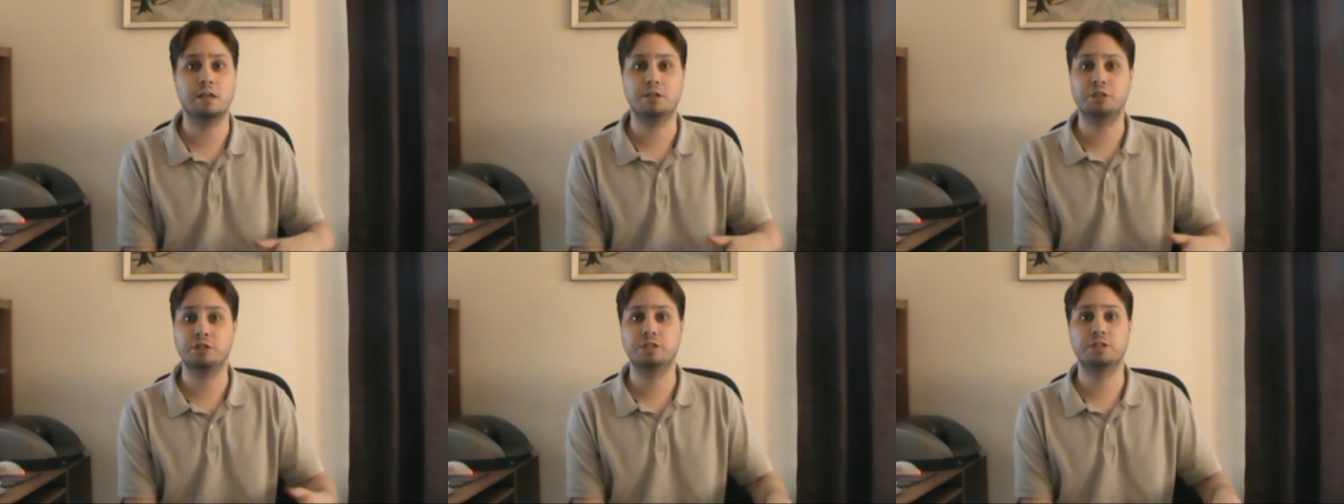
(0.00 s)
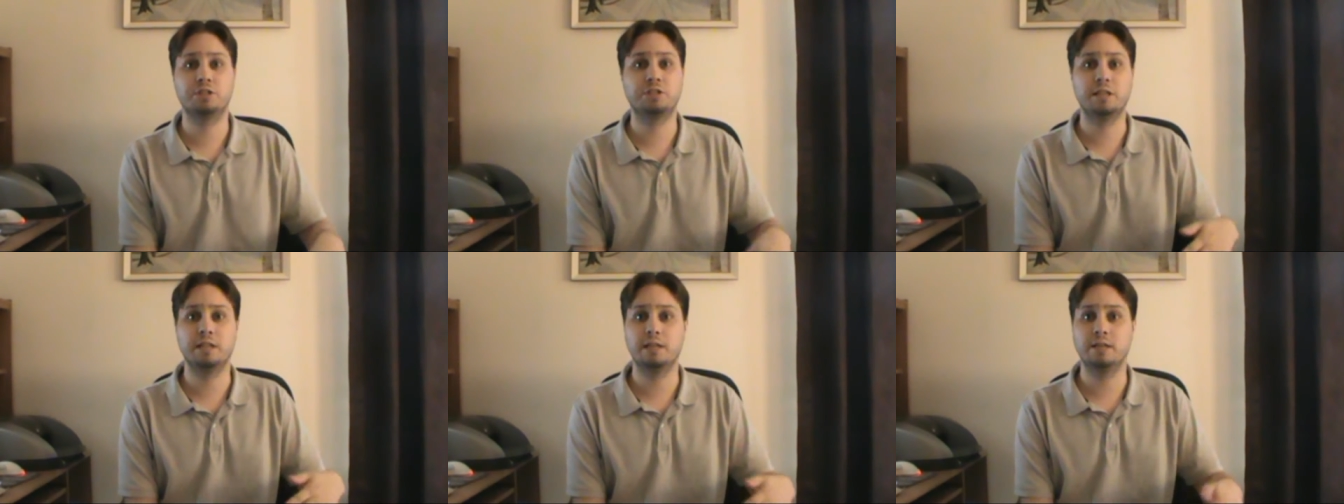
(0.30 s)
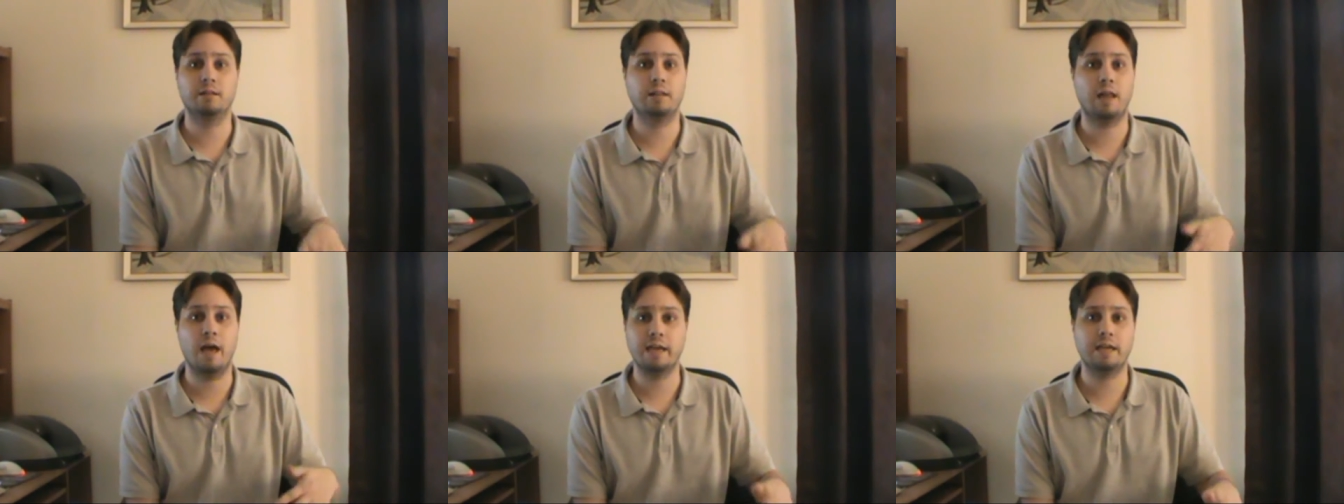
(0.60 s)
I just
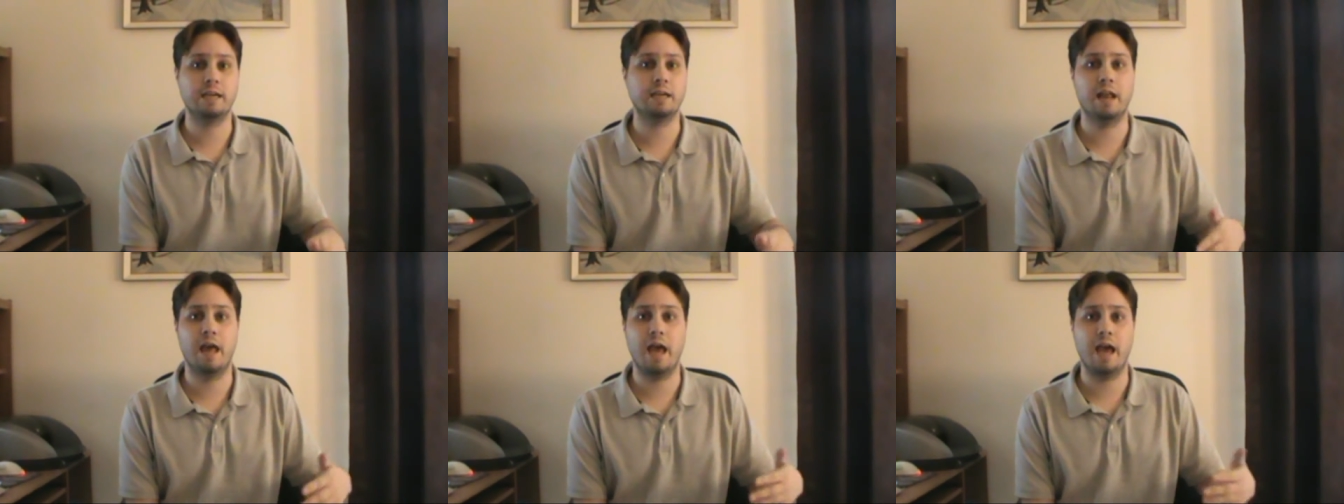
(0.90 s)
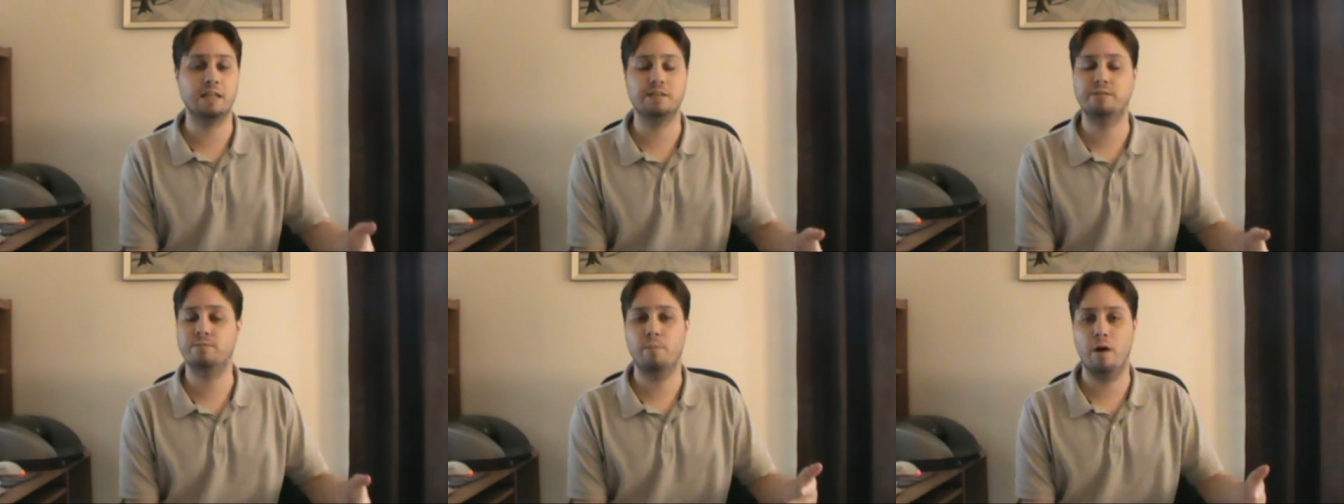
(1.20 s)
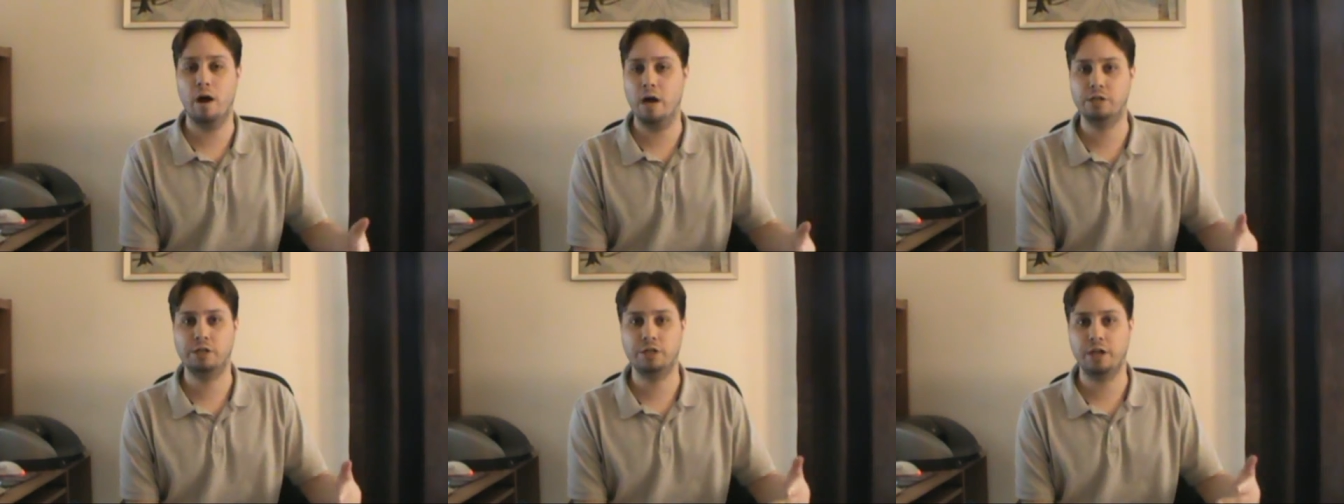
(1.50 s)
didn't like it as
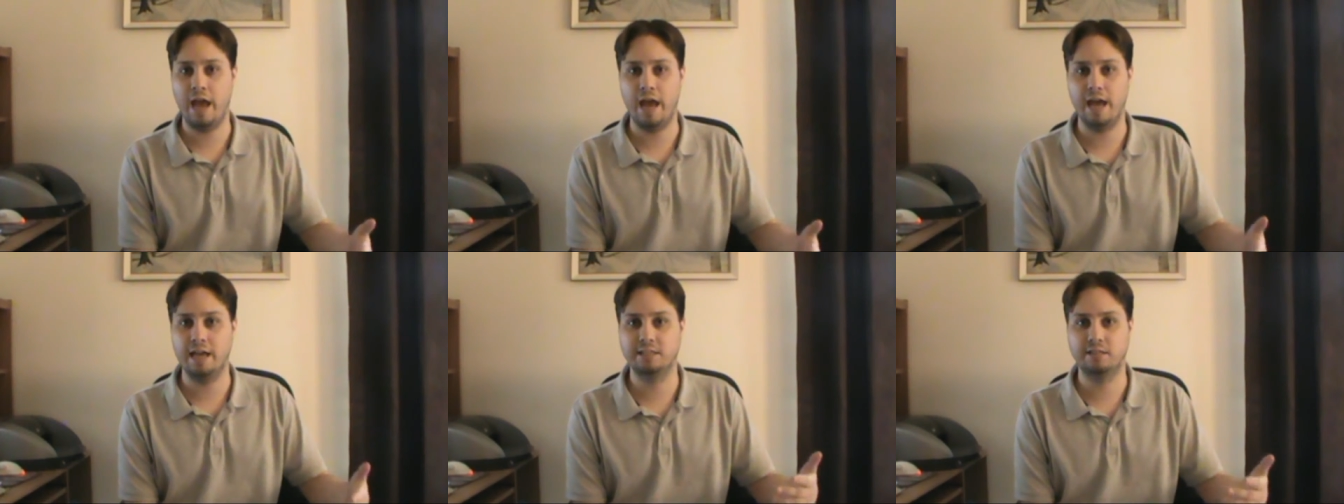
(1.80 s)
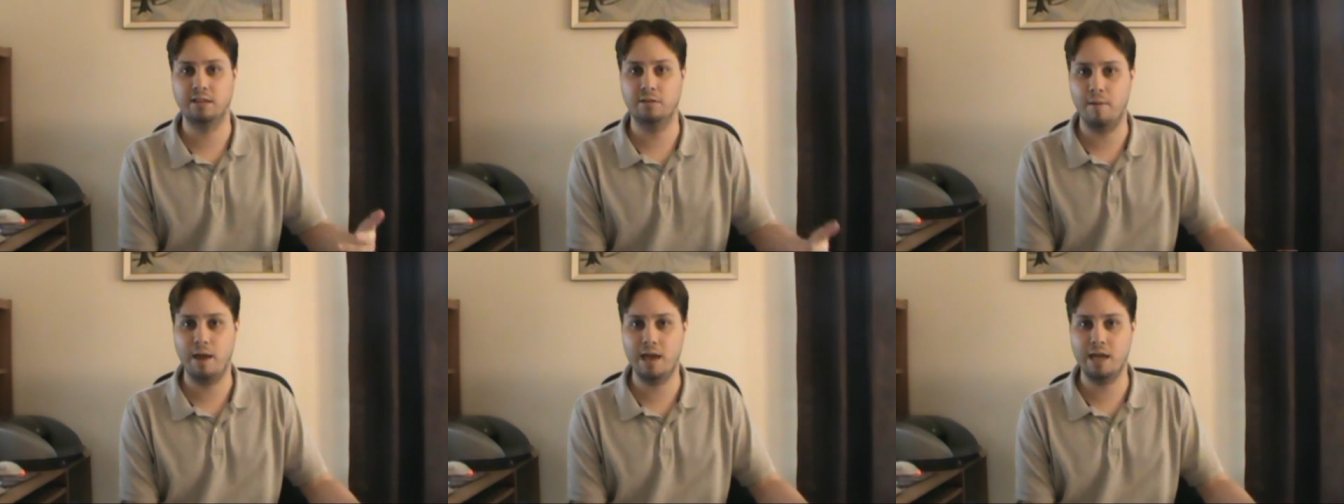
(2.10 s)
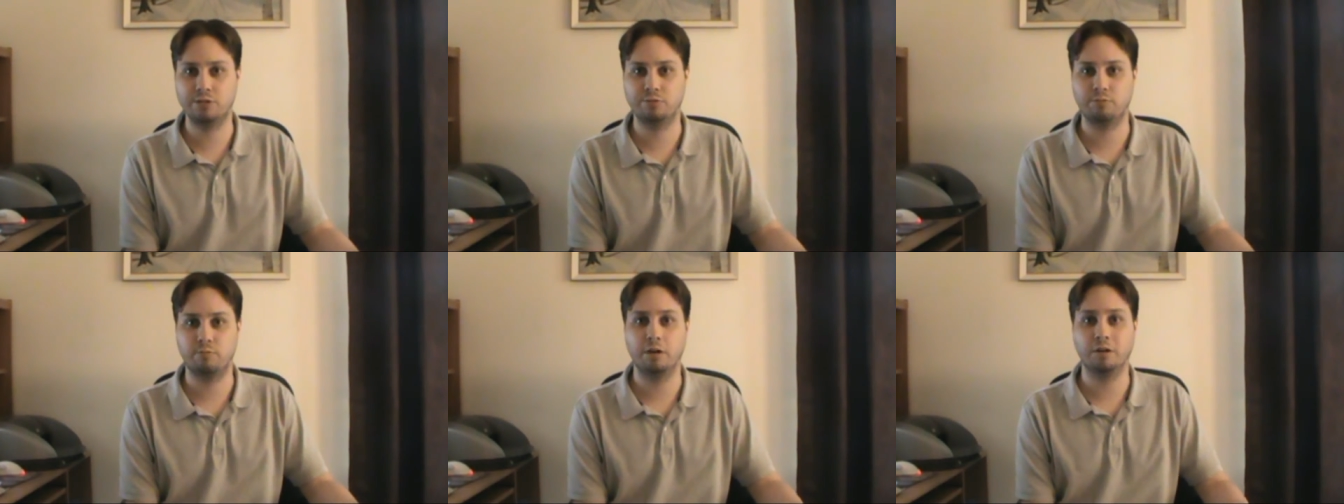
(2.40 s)
much as The
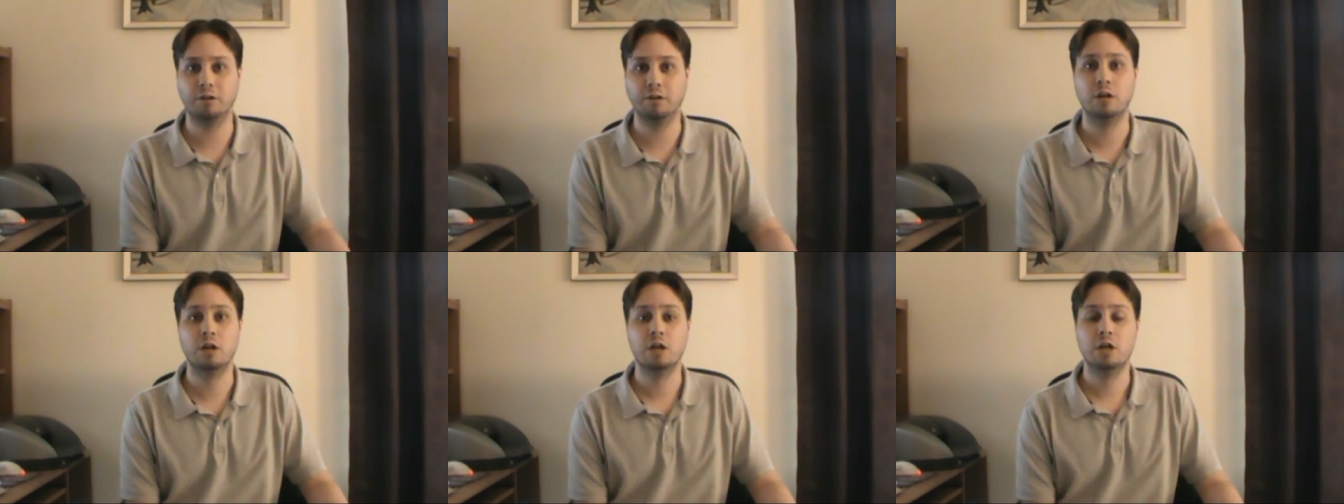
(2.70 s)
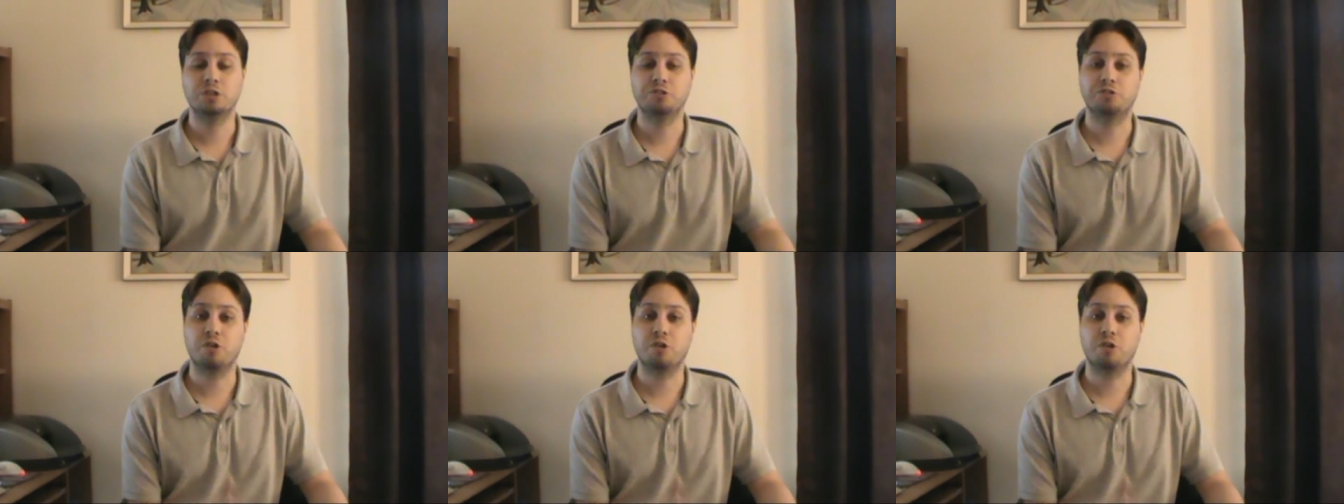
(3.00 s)
Maze Runner.